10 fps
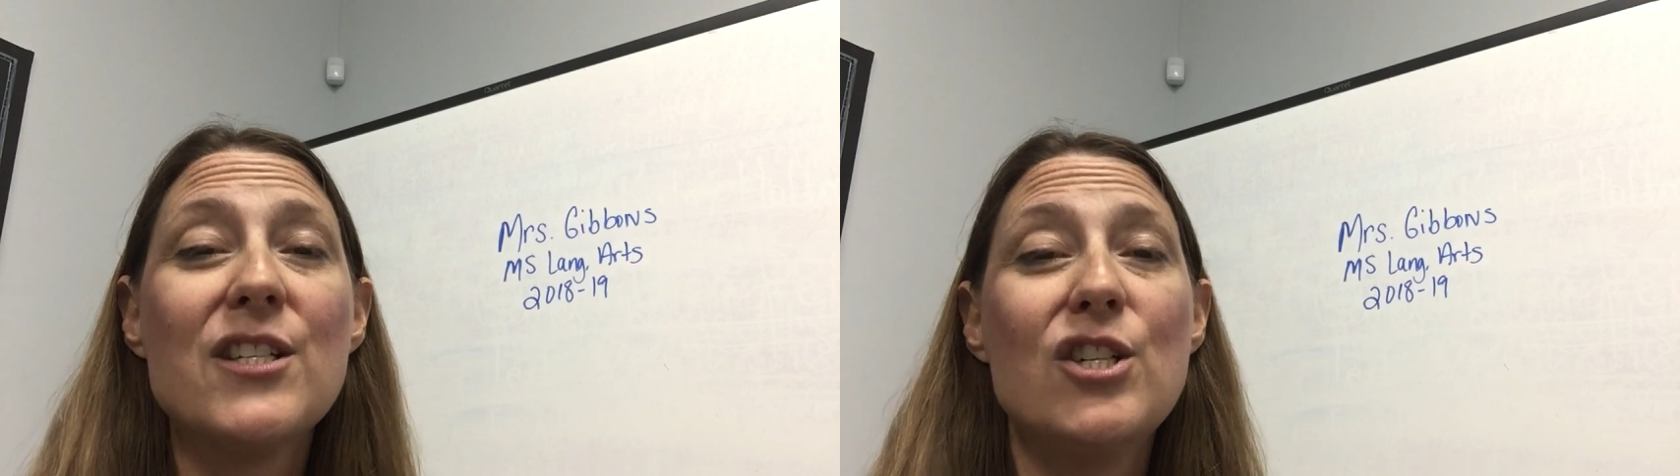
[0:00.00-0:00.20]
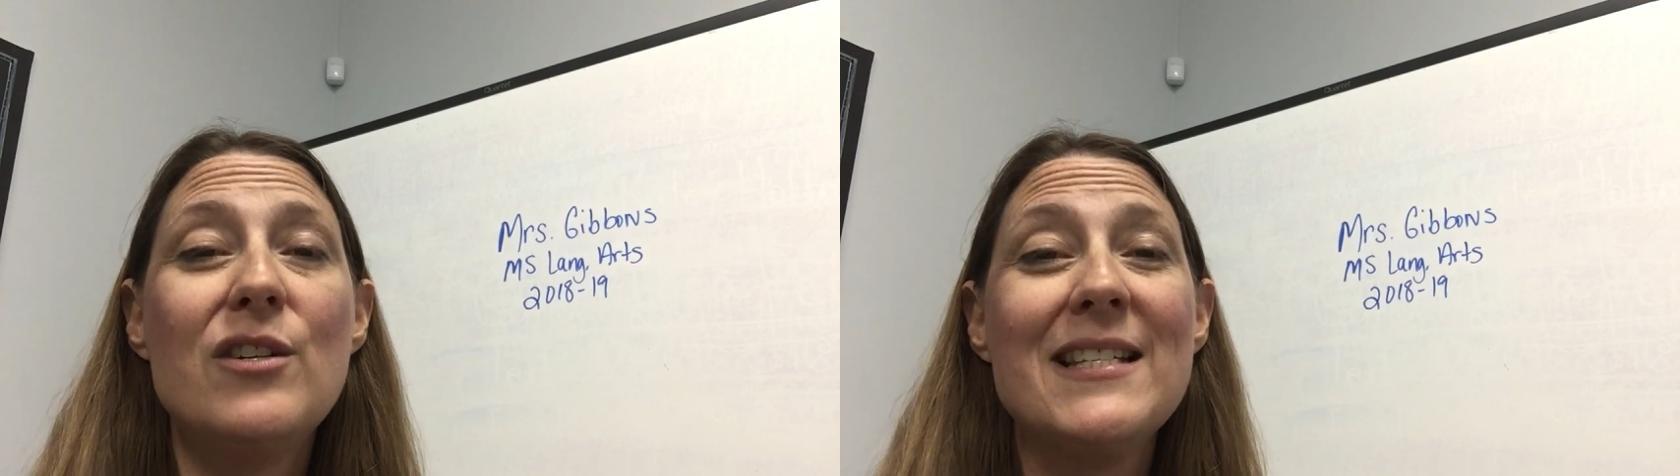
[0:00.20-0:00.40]

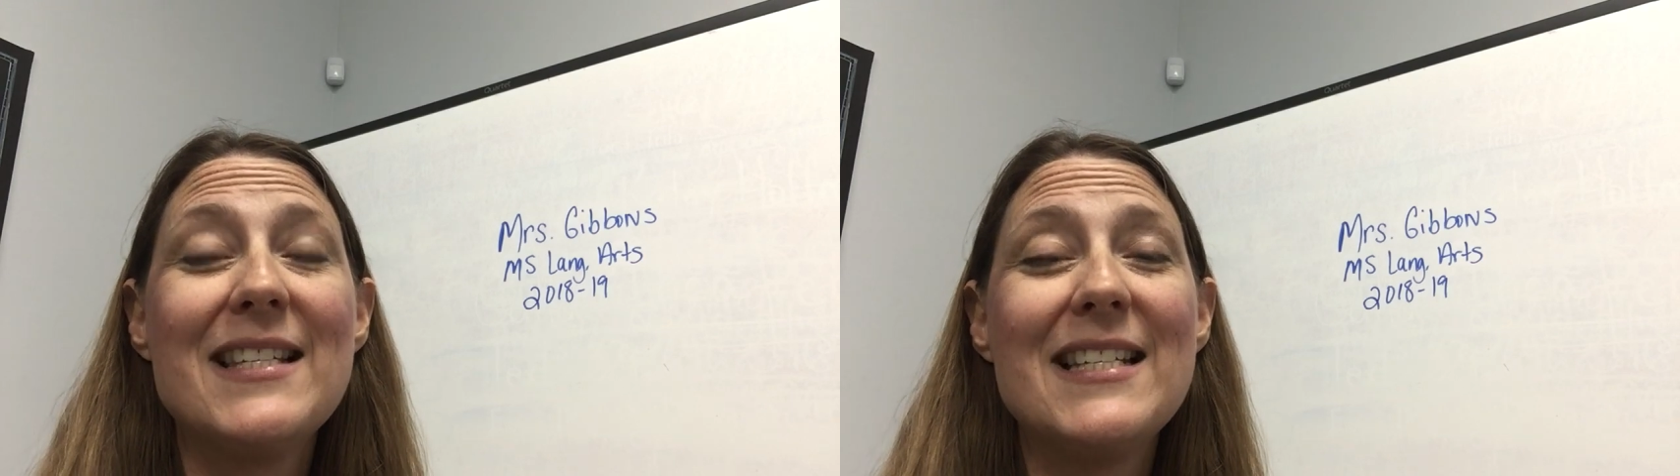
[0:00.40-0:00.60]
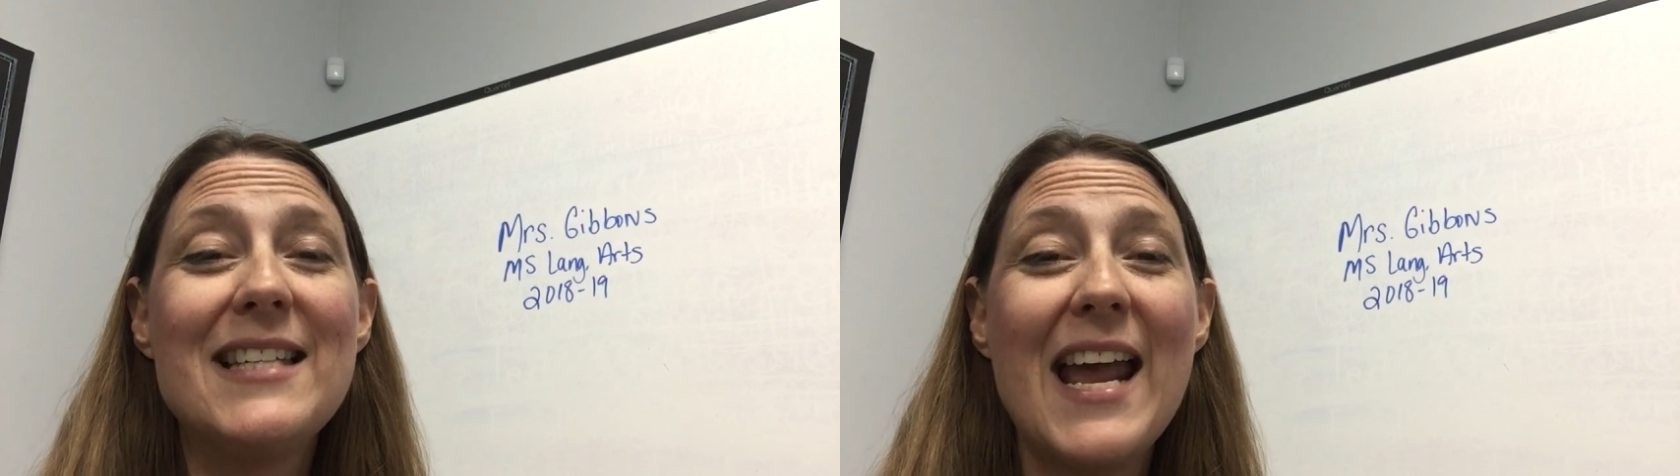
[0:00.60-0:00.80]
students
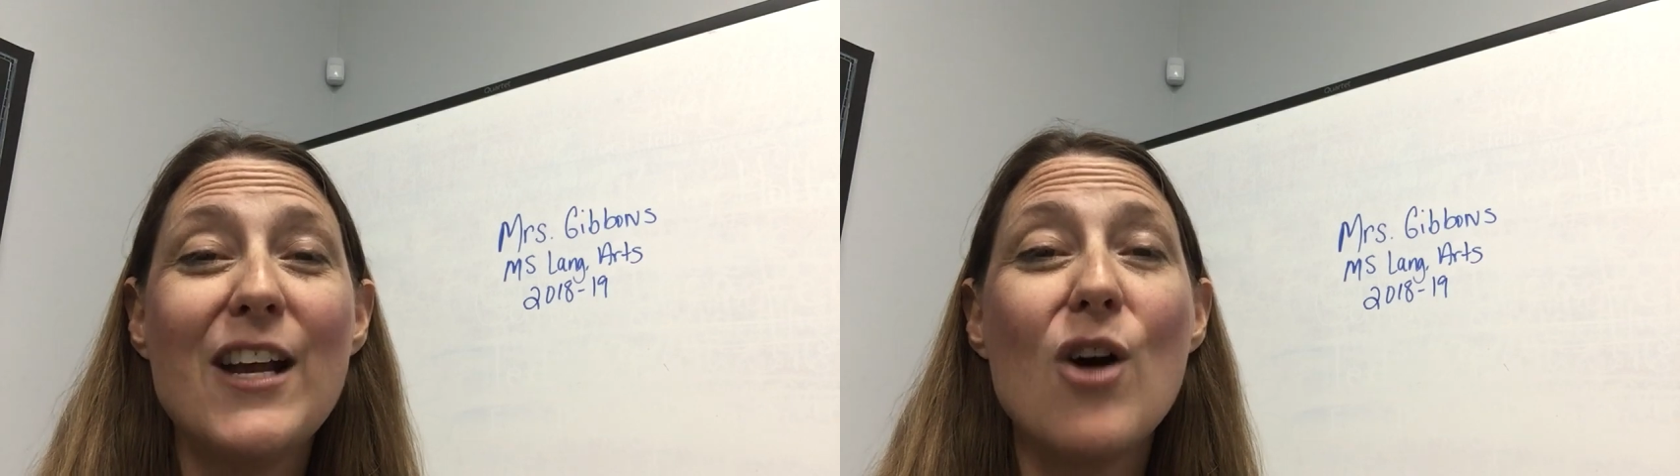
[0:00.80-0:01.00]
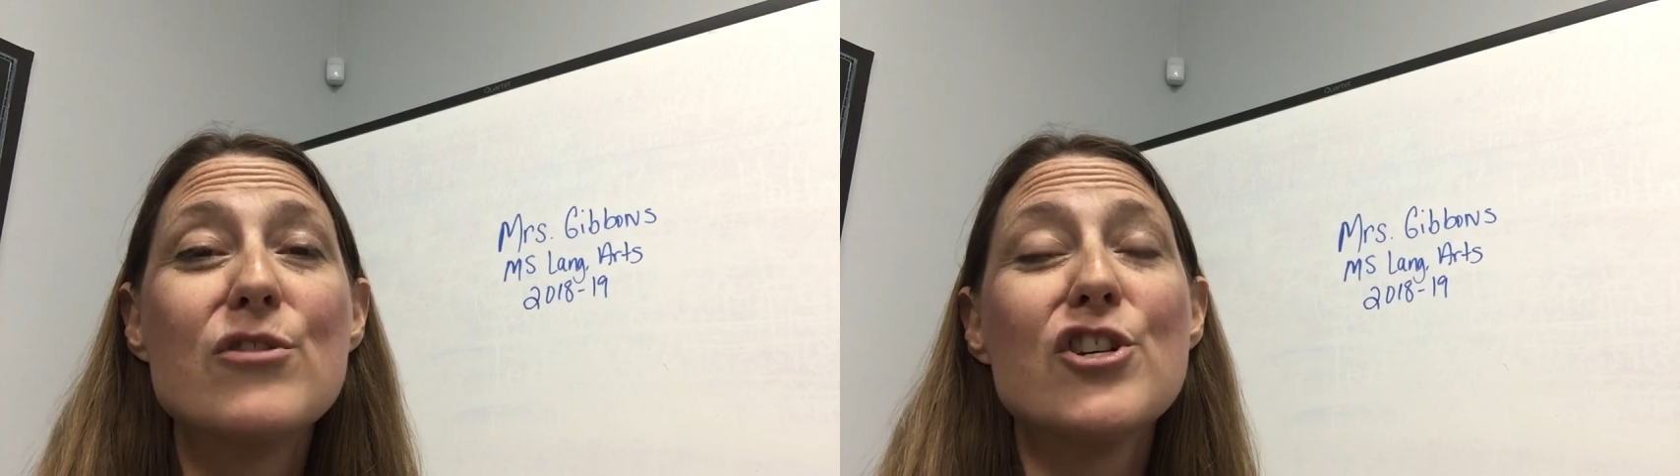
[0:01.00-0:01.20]
to
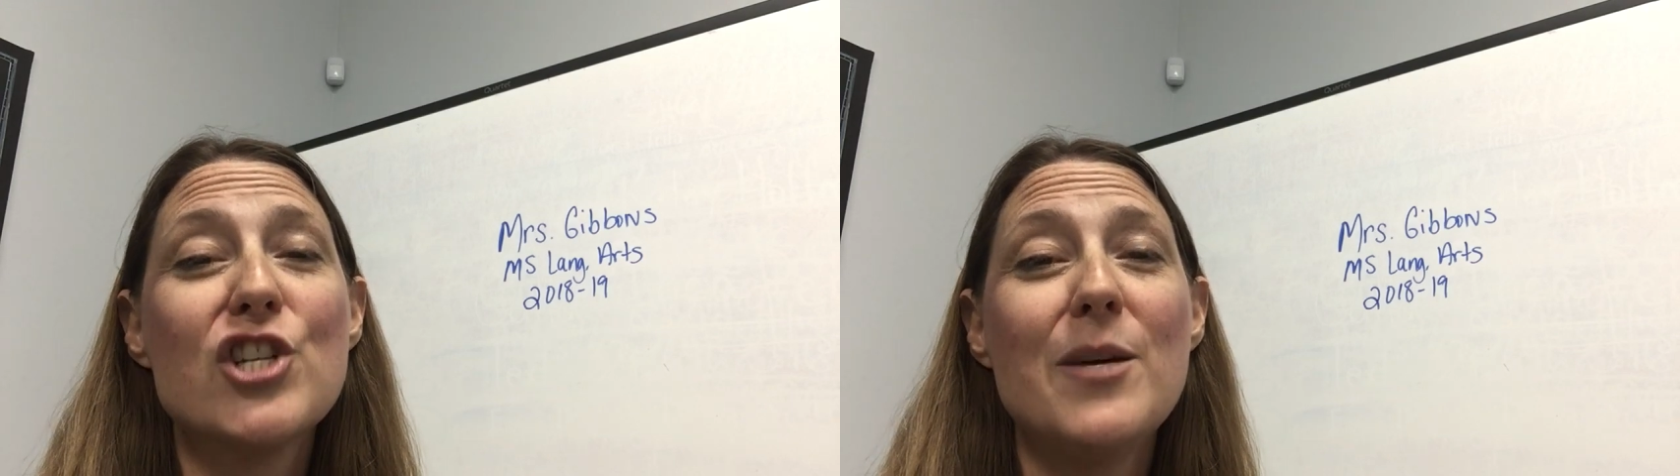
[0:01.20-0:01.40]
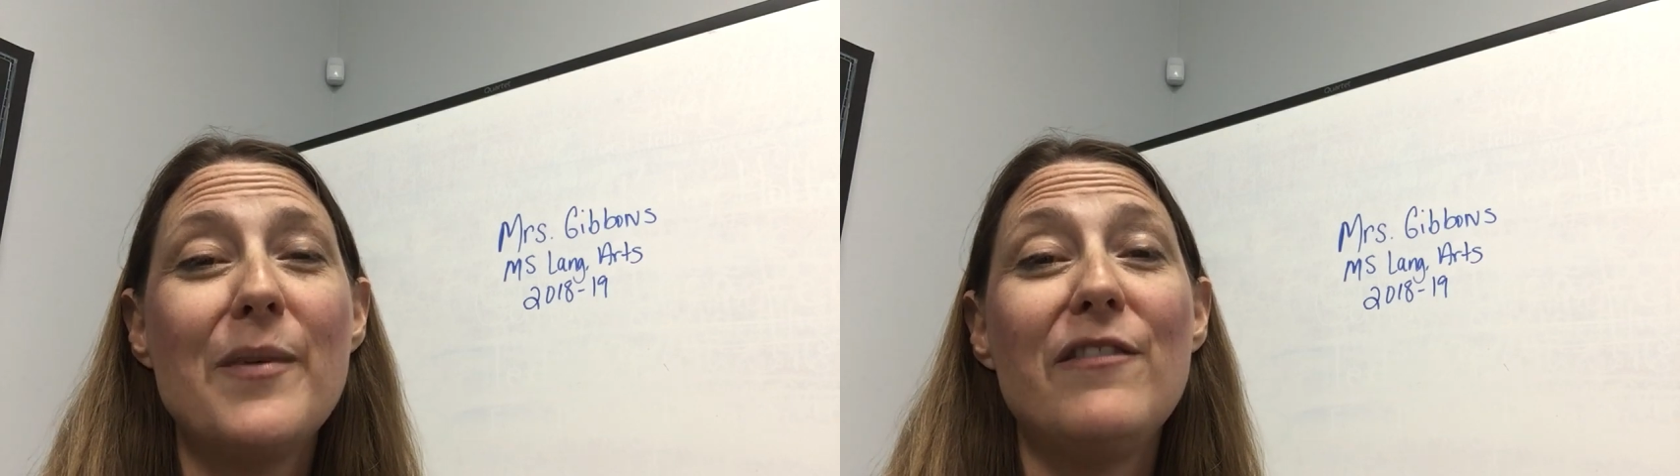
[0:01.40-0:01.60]
take
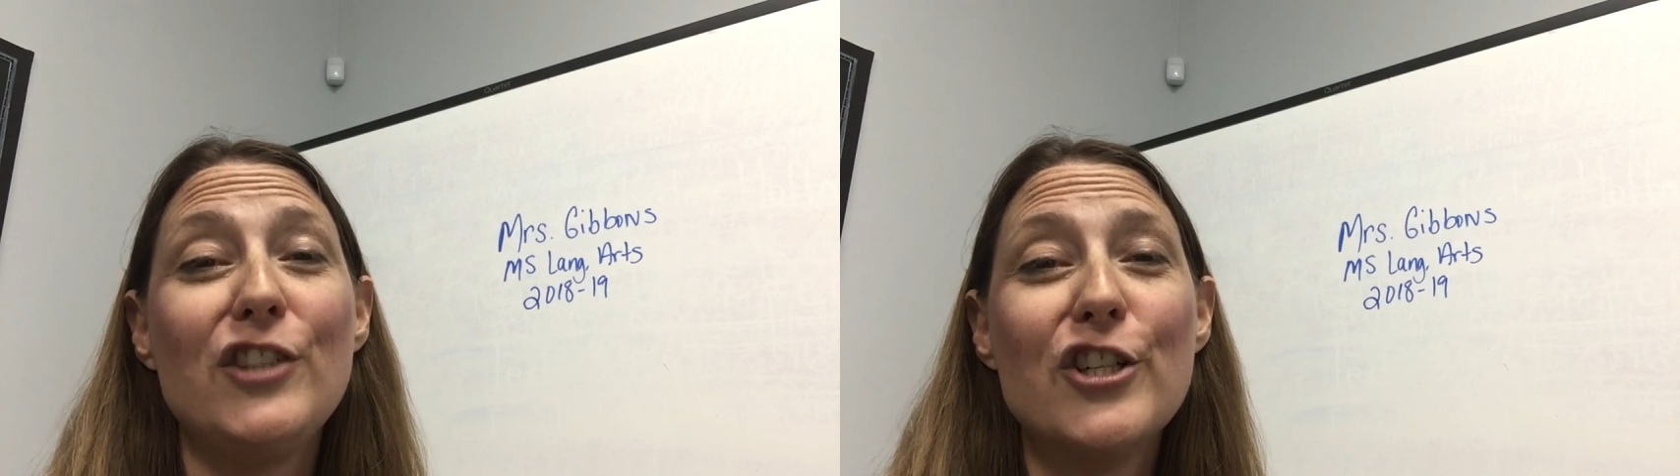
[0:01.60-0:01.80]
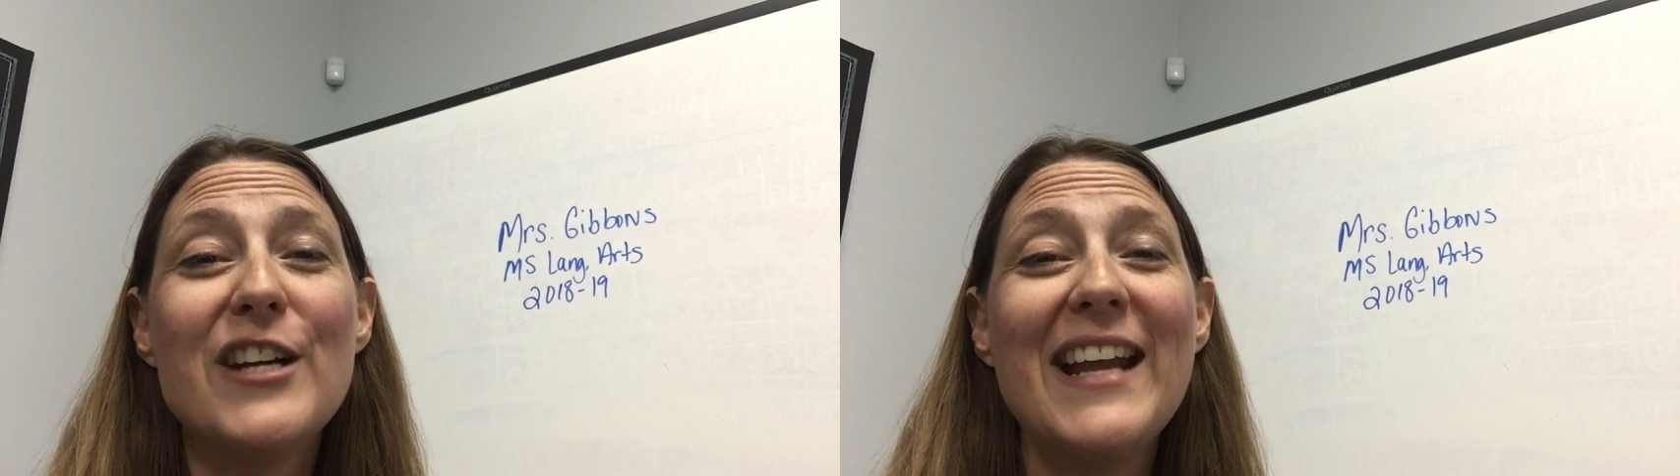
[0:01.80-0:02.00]
ownership of
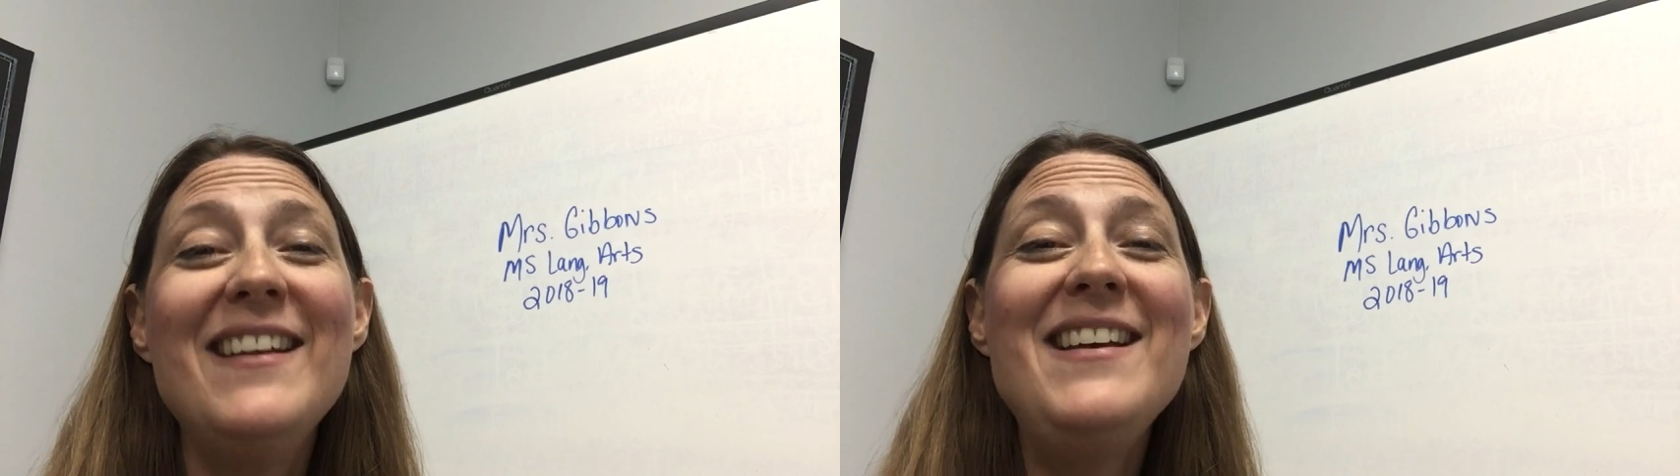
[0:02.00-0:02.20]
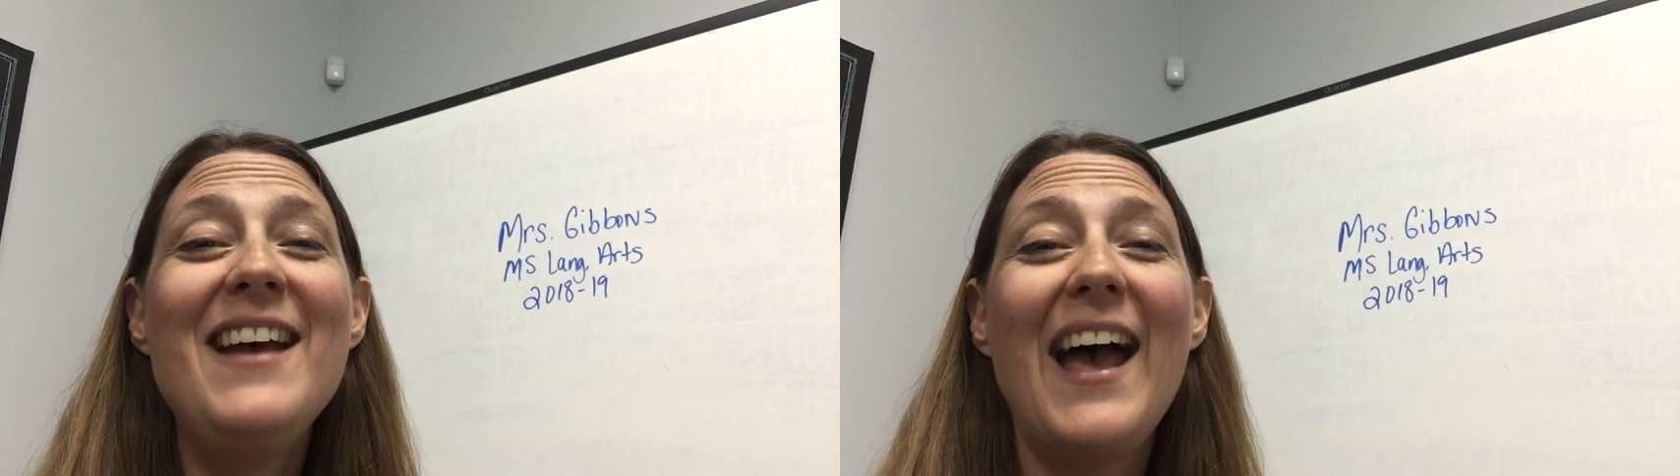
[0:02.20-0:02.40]
learning